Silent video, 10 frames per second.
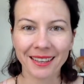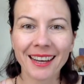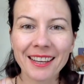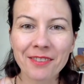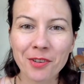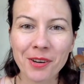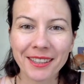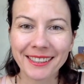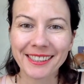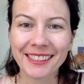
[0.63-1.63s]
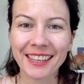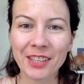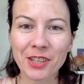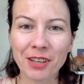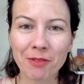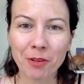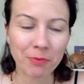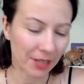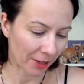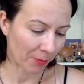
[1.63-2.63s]
Hi everyone, it's Kasia
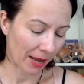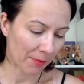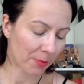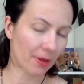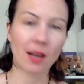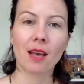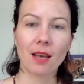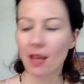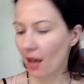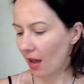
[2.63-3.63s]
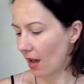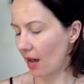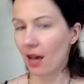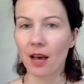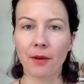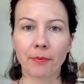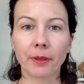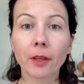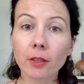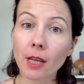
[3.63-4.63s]
from Tarot Map.
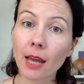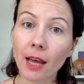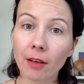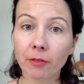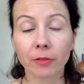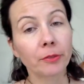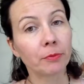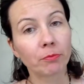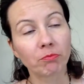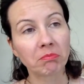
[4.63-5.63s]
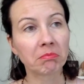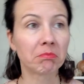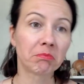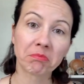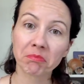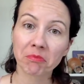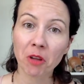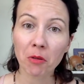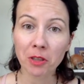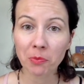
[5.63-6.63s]
Because I have
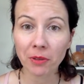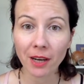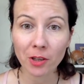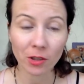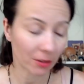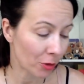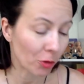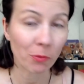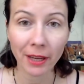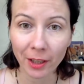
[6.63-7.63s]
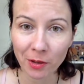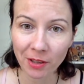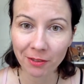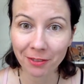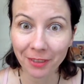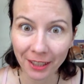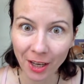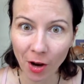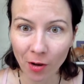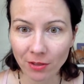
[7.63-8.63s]
no inspiration to make
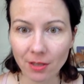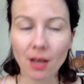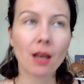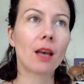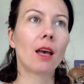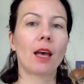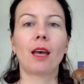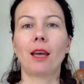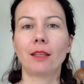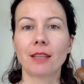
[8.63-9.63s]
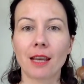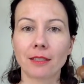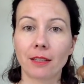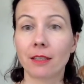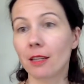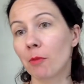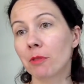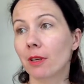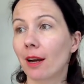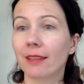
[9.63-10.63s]
videos, and as it
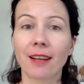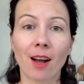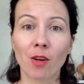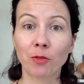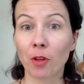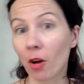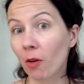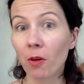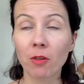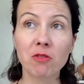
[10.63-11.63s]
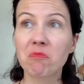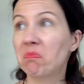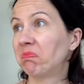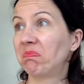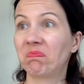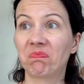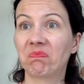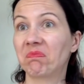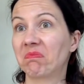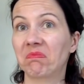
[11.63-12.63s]
seems right now, no
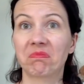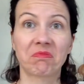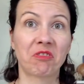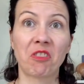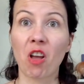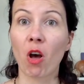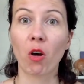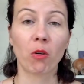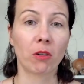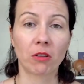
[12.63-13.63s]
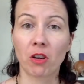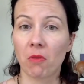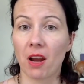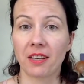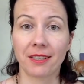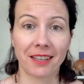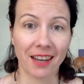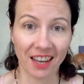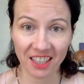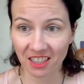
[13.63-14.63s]
flow or no
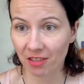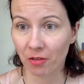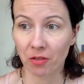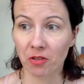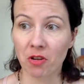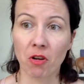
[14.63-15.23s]
ideas or